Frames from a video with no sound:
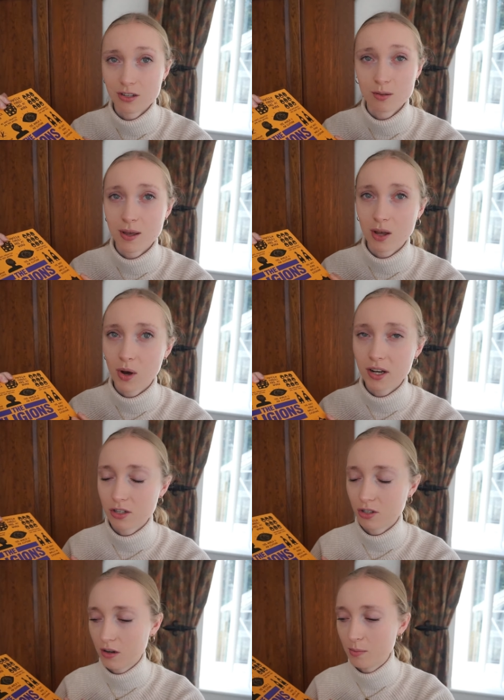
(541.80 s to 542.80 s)
just being quite
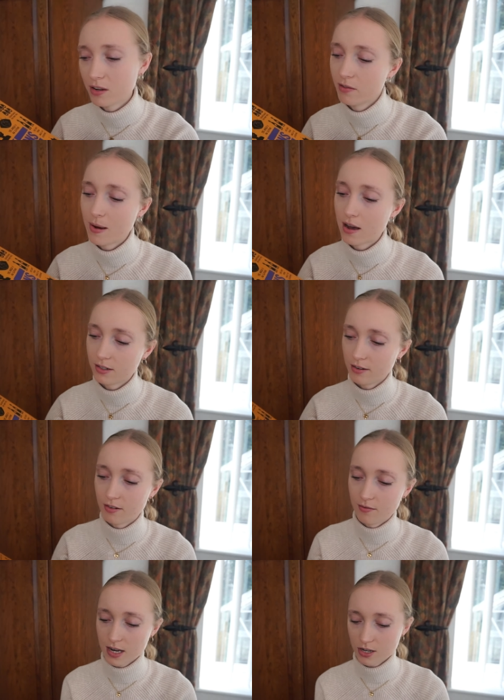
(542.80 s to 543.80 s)
descriptive about
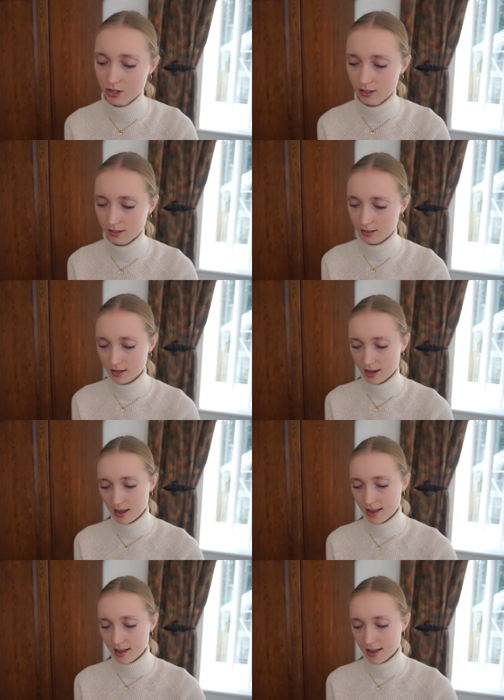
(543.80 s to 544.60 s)
different religions,